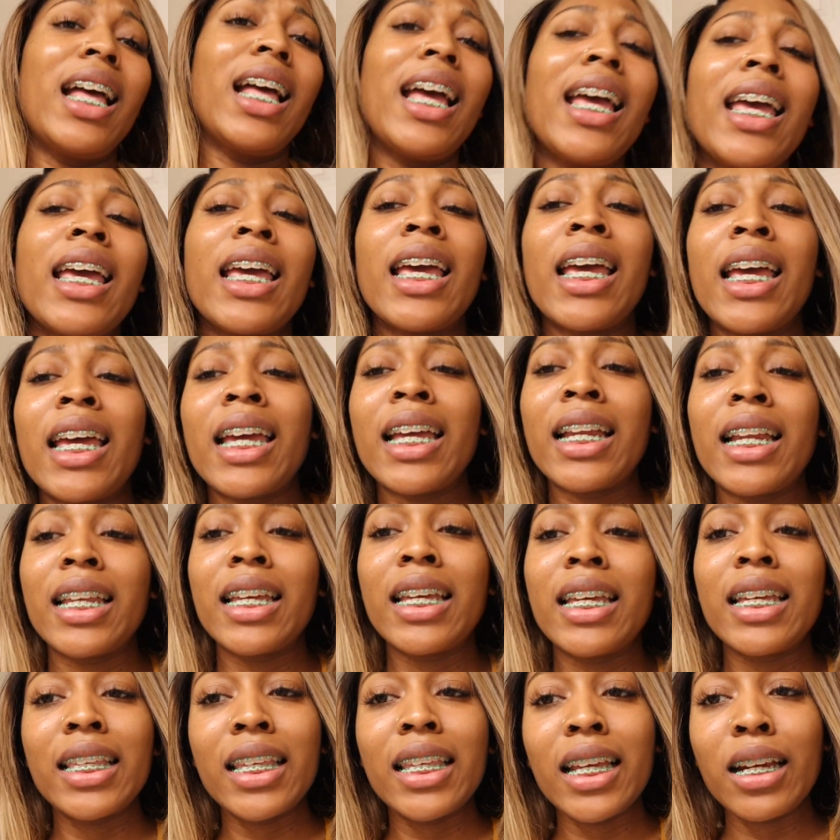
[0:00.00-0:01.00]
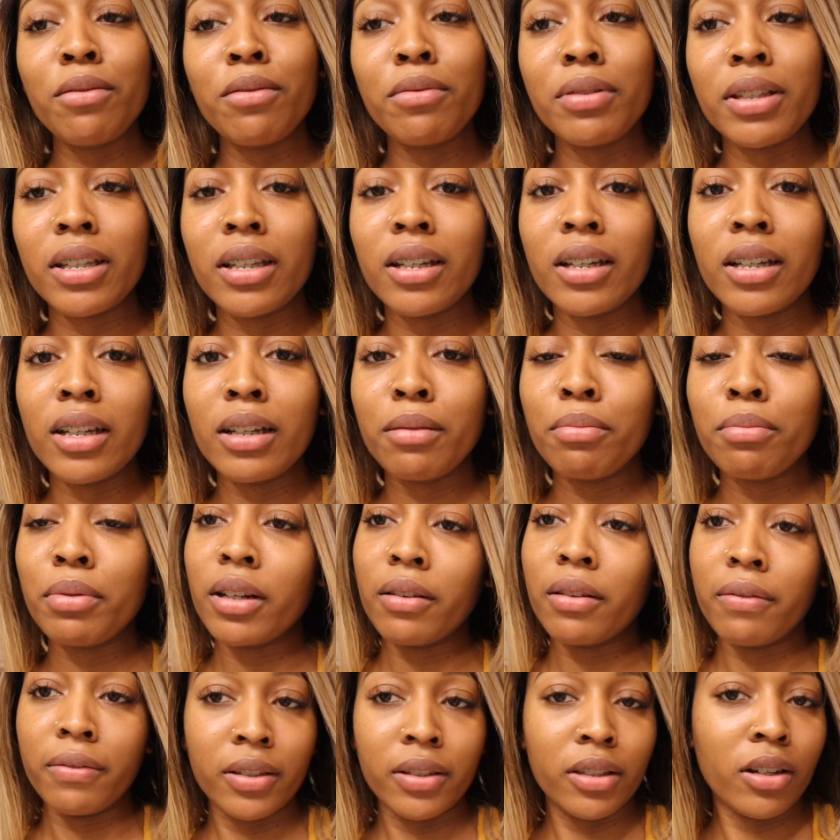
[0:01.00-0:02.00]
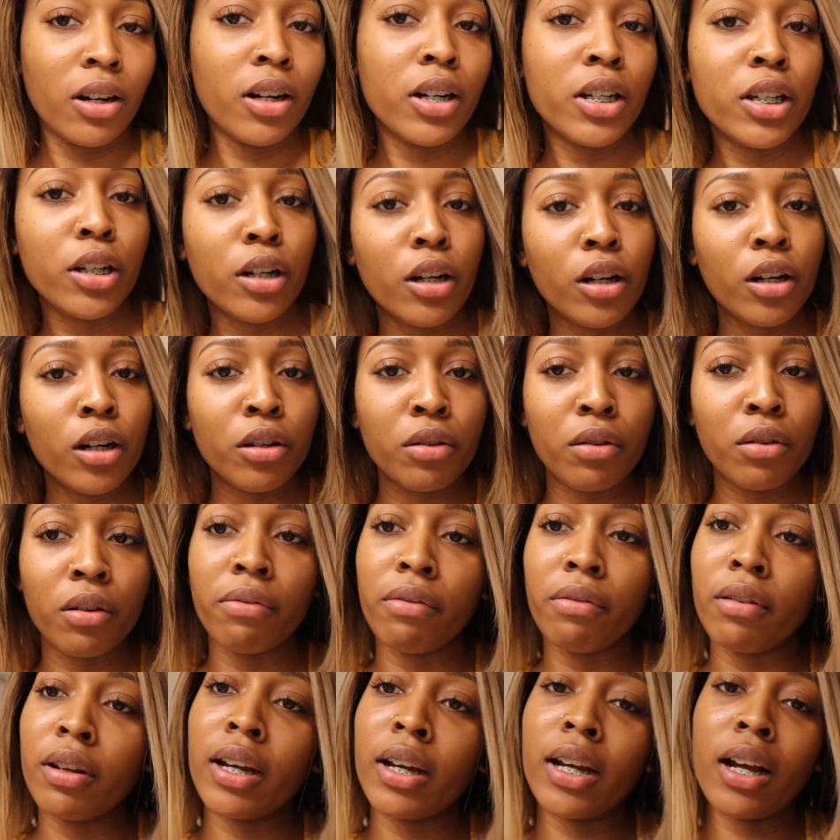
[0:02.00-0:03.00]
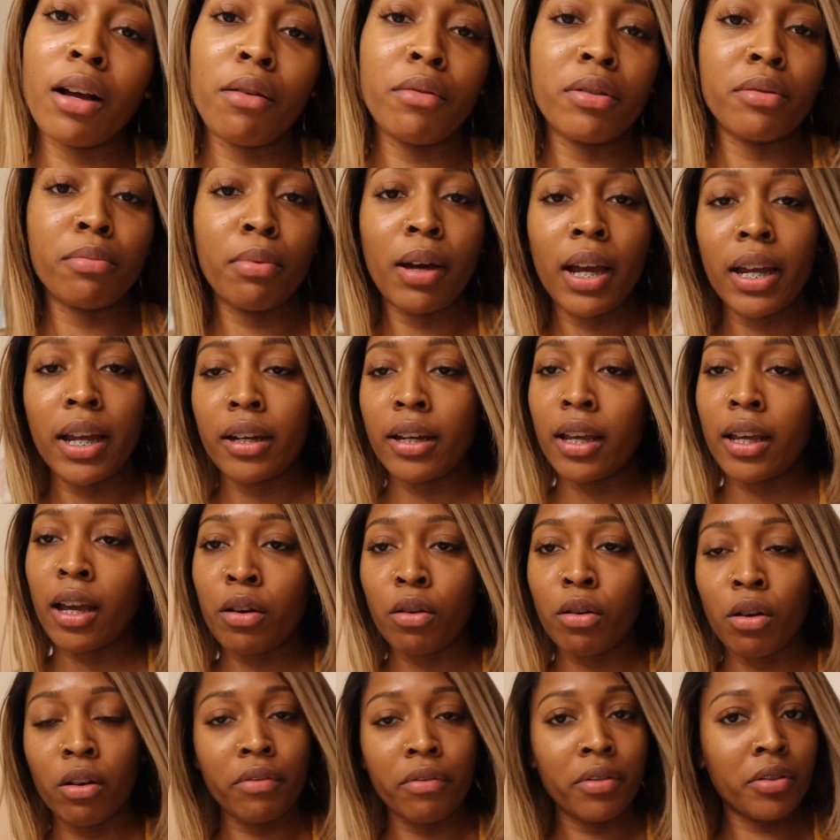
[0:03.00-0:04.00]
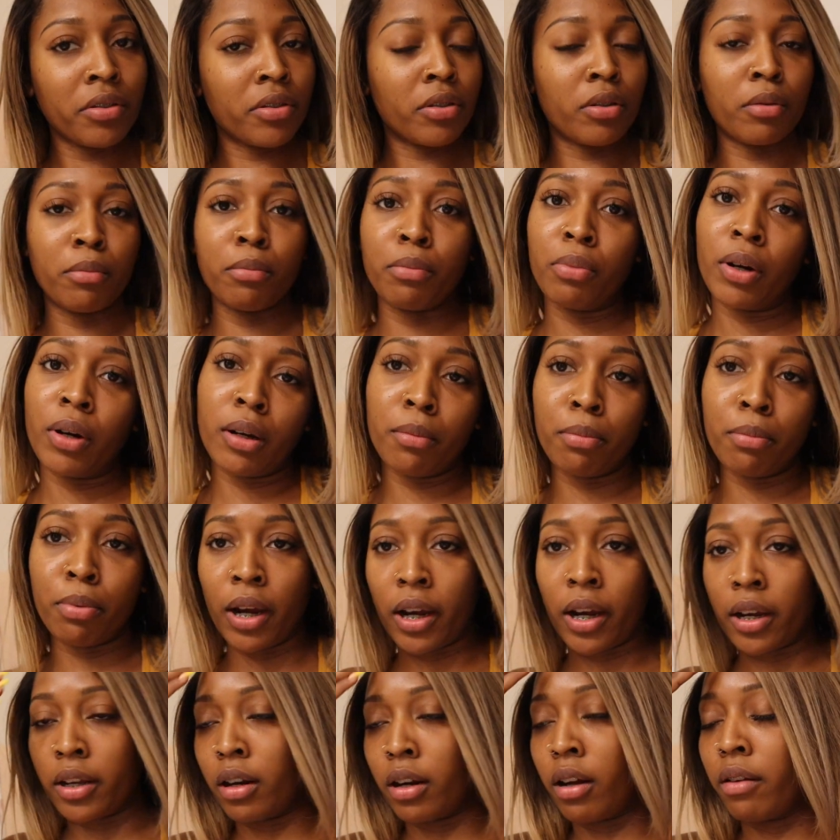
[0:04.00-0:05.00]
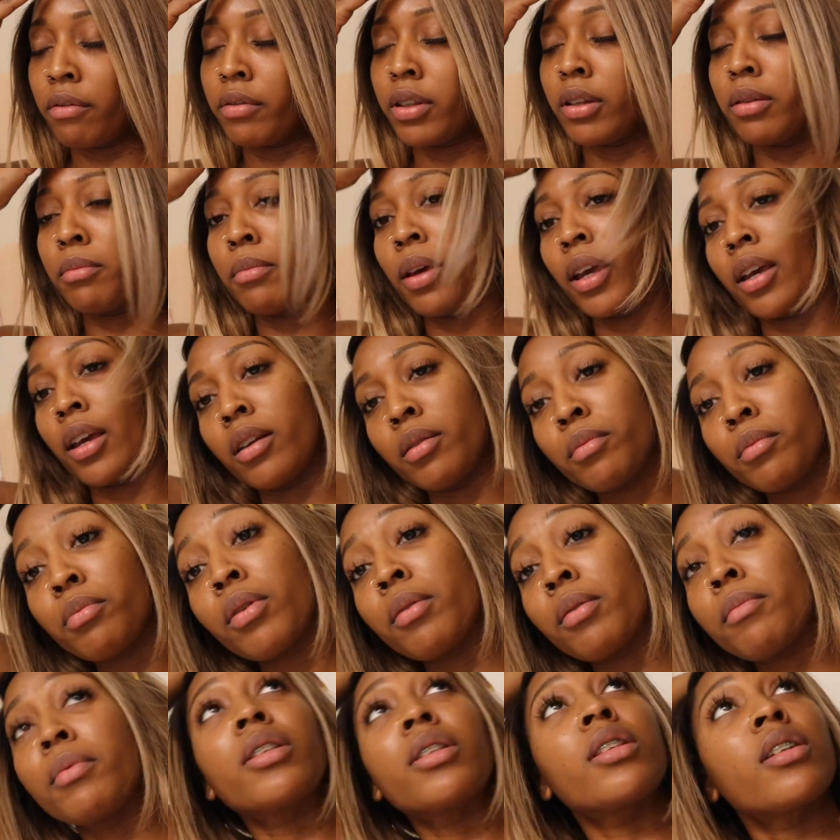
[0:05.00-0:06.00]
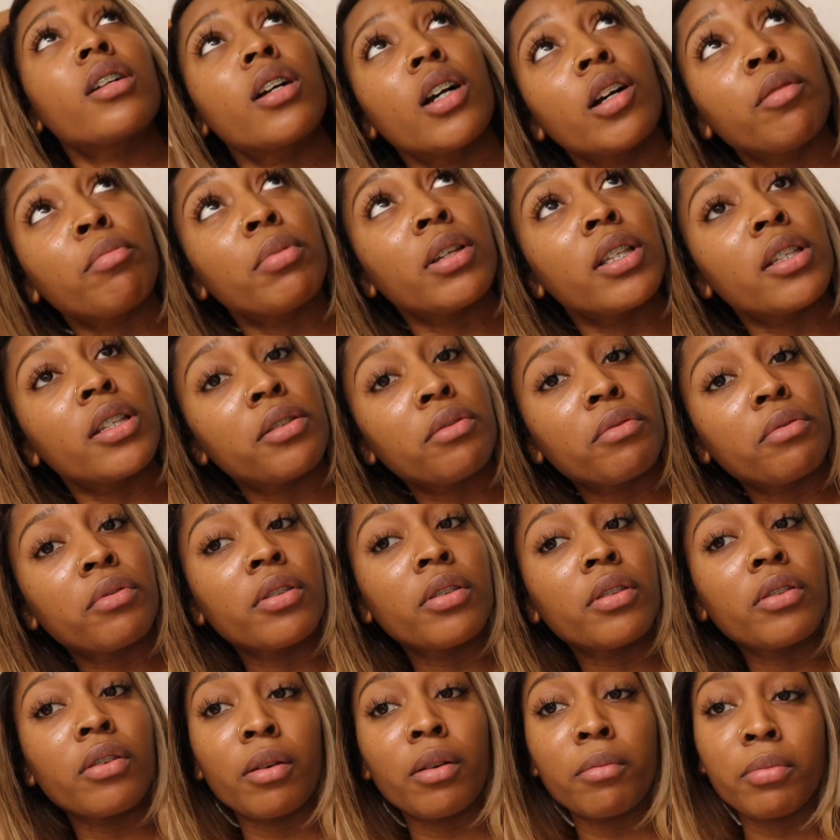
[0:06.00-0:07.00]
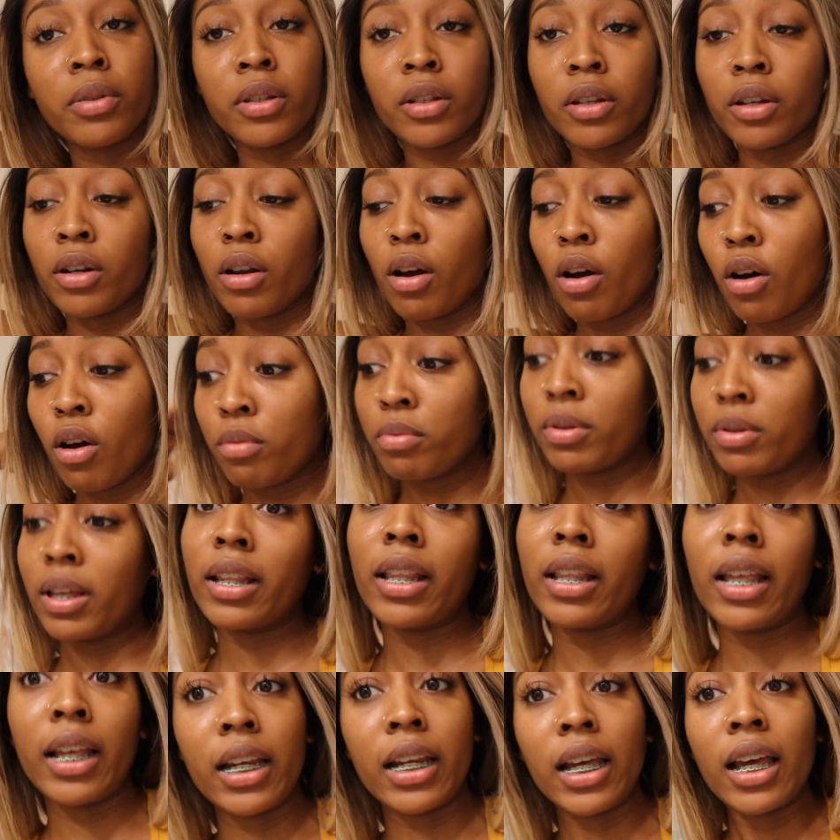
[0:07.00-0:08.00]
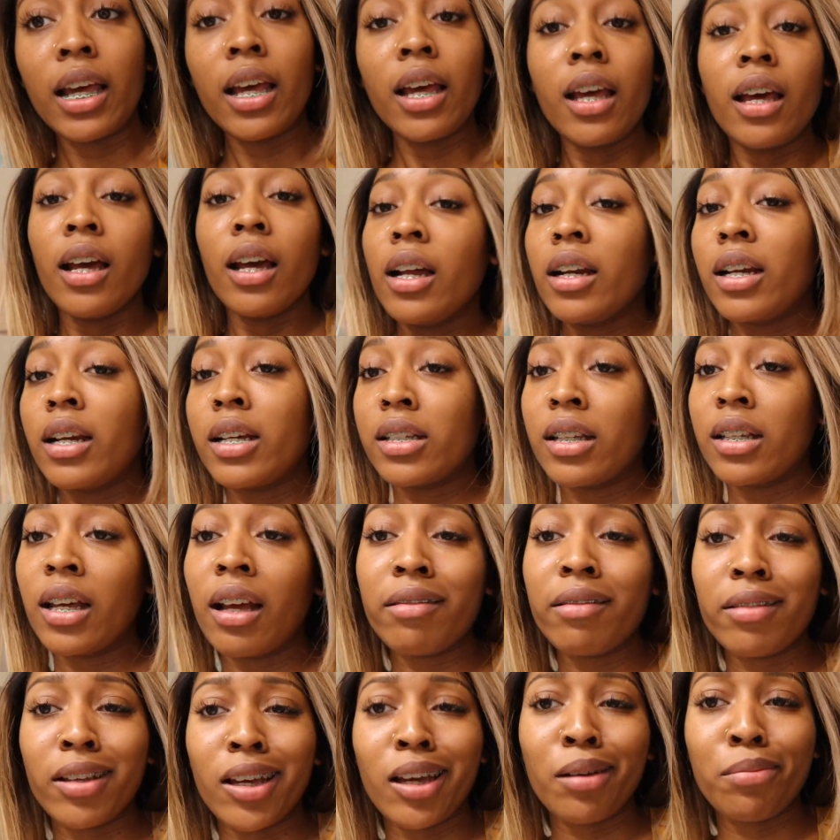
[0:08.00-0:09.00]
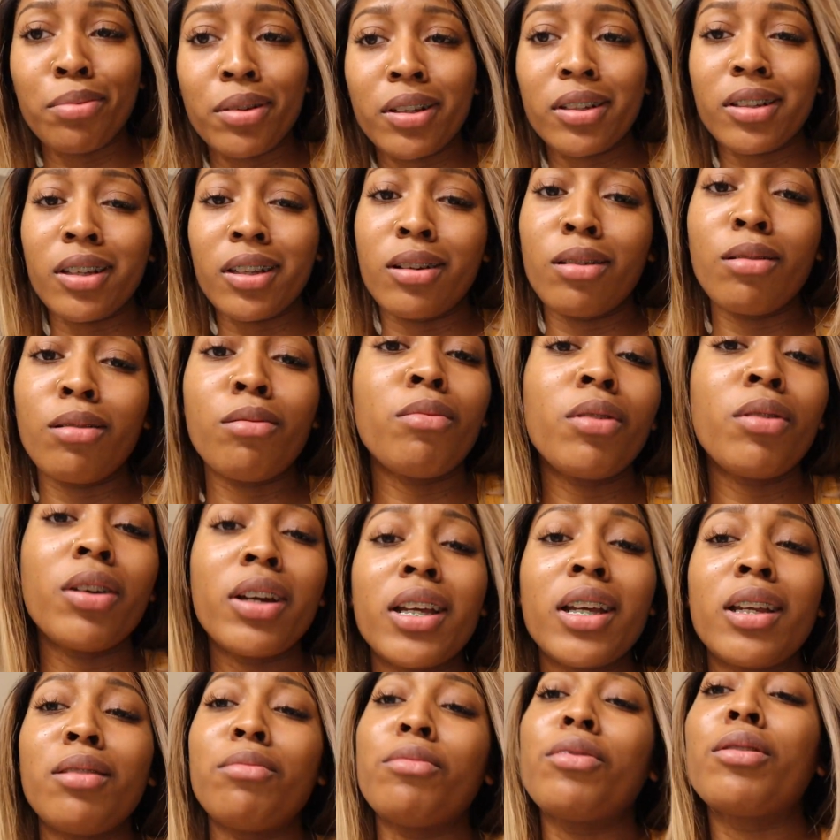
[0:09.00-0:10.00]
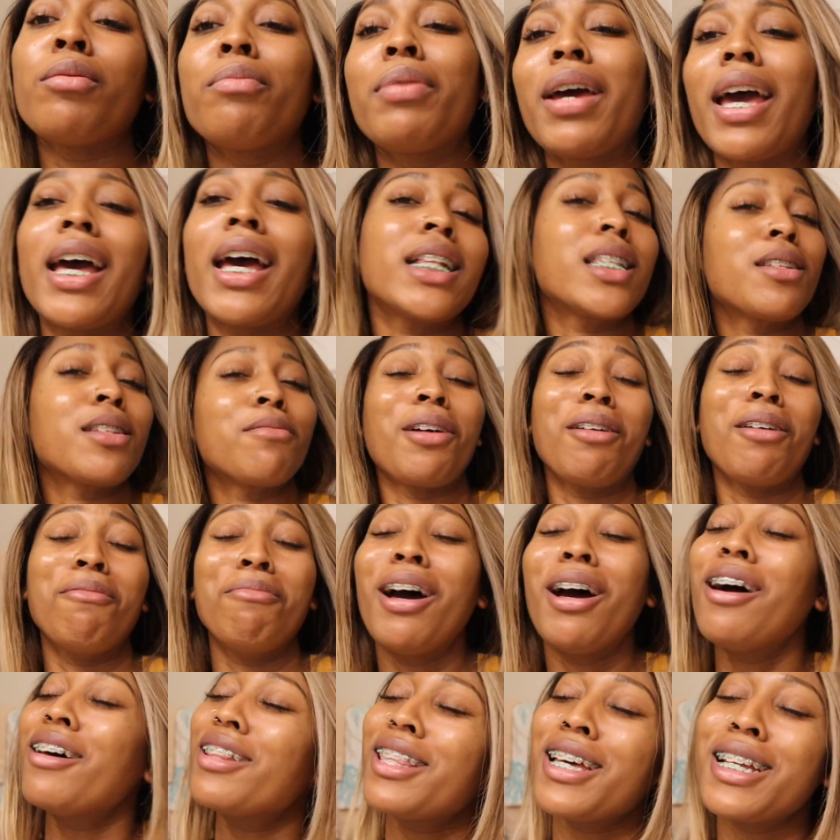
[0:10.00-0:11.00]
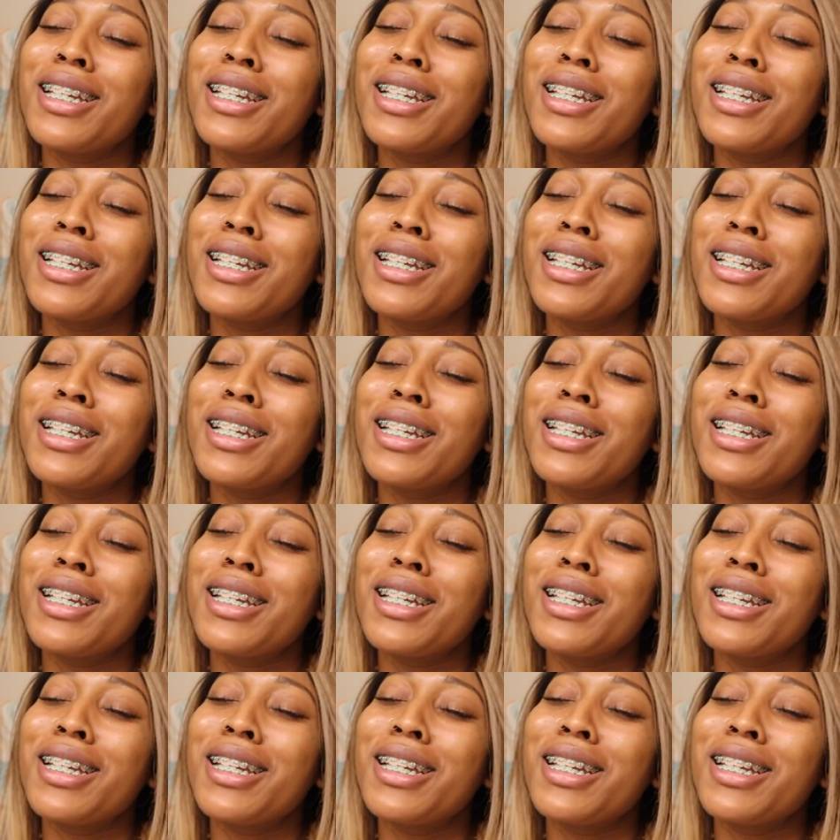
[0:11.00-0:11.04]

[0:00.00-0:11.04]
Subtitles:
And he said it was good, but if it started to hurt or I felt like I was biting down, or if I was going to break a bracket off, then make an appointment to come in sooner. So I'm just going to hope that that doesn't have to happen, because I don't want any more pads in my mouth.